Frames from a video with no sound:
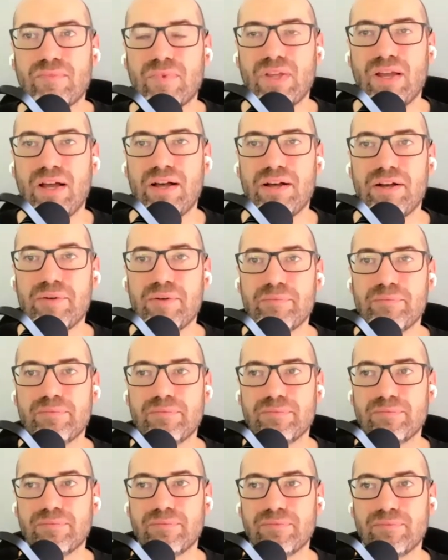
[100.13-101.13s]
um,
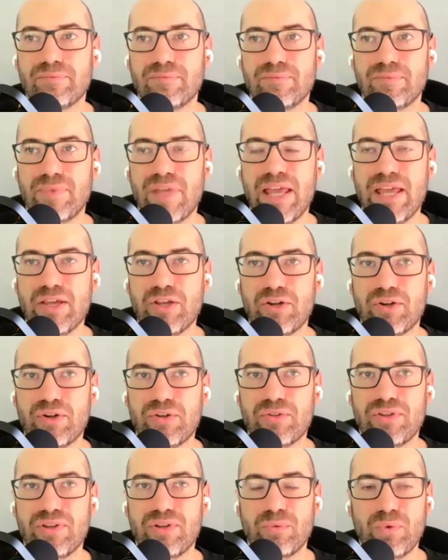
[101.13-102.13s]

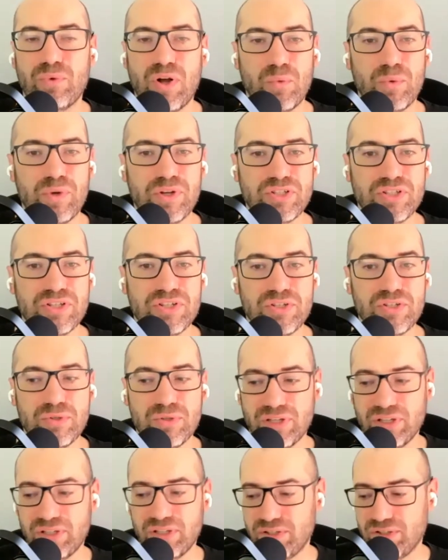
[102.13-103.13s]
anchor the well wishes,
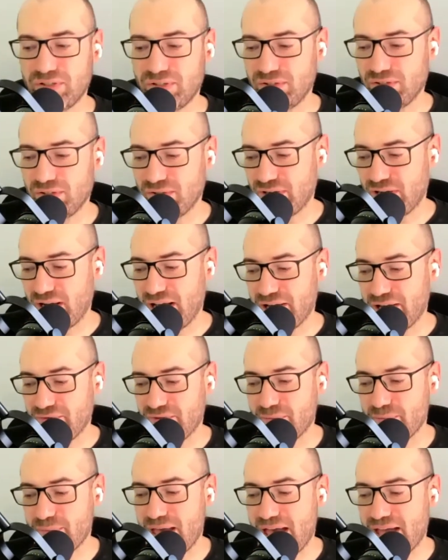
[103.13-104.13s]
you can kind of
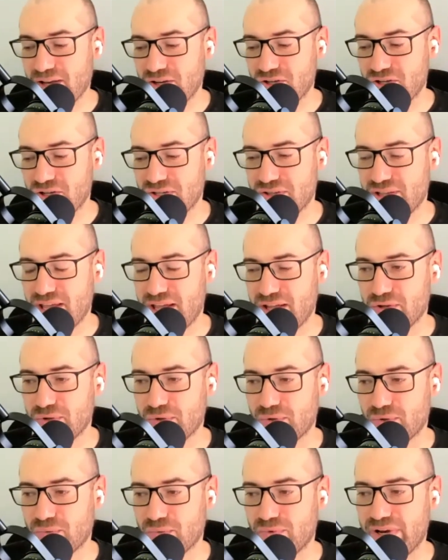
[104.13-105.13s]
imagine that
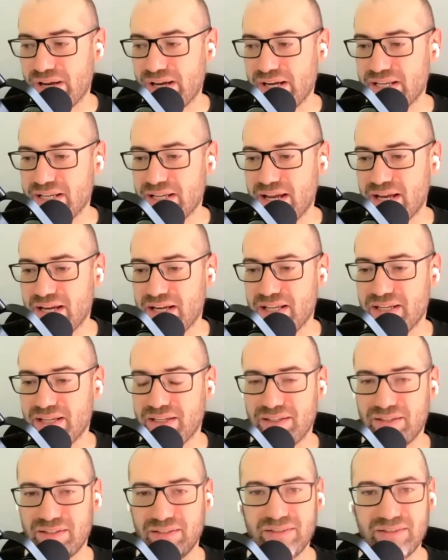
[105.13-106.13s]
you're
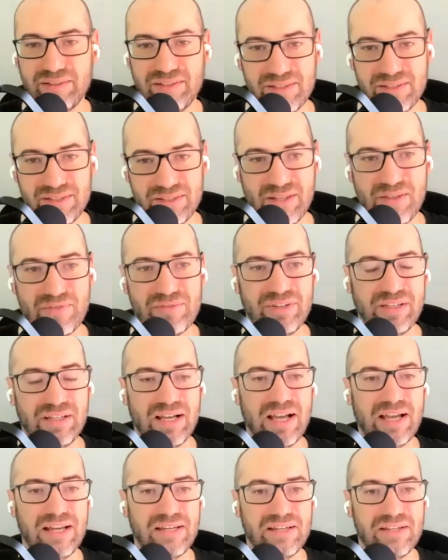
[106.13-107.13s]
radiating this loving
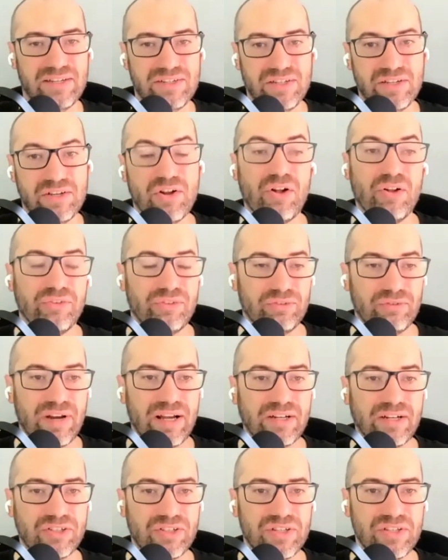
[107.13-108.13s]
kindness in all
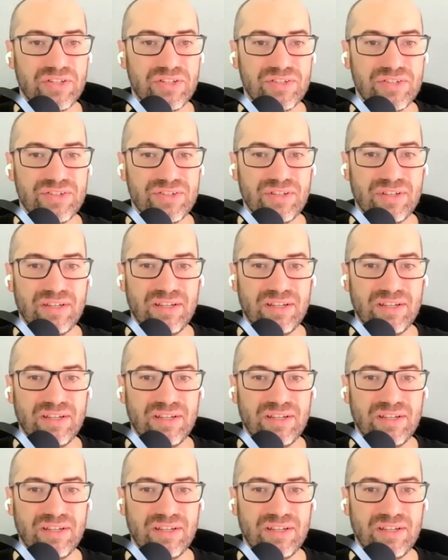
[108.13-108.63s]
directions